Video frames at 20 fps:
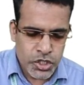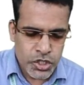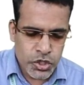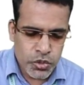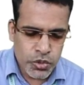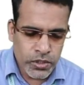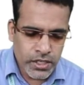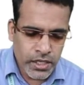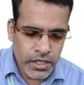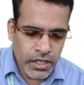
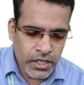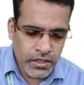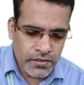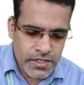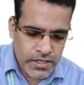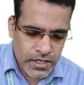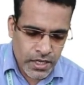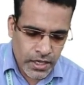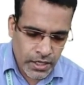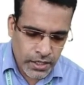Two
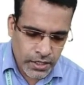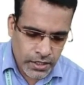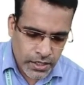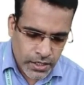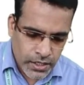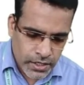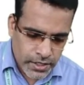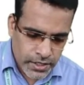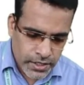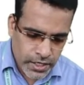nerves
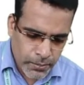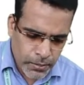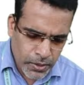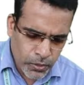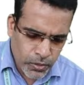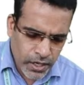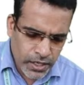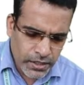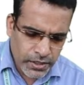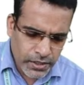are, number
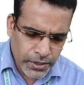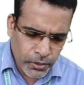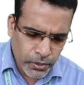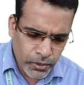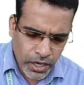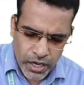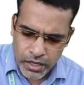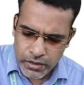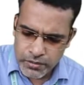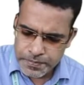one,
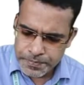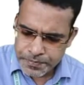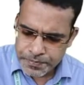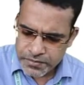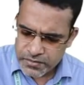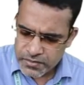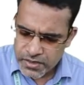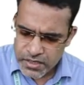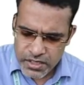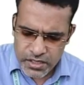you have
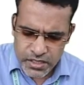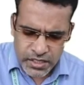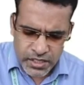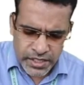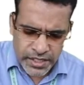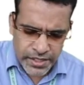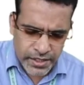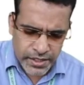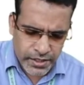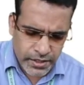
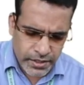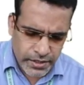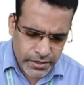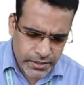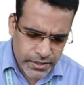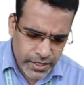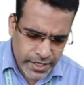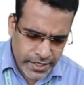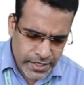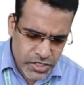uh,
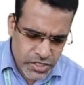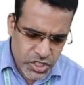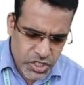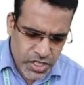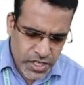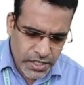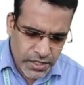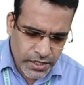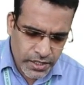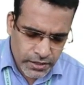
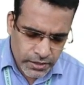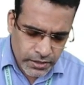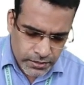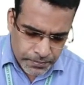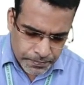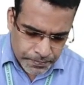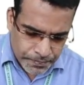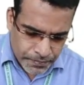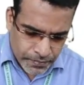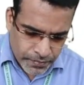
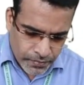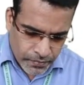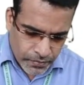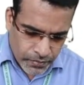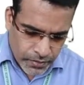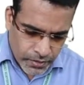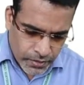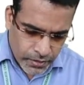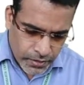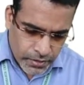external
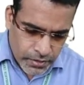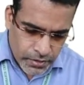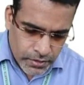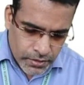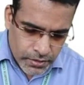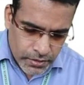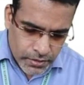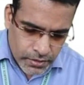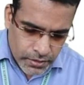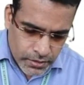
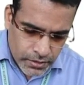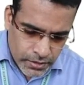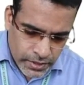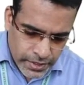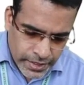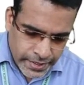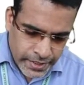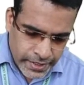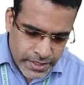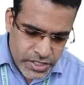
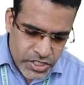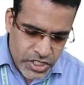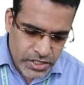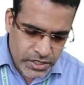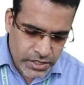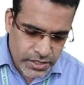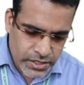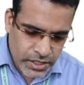laryngeal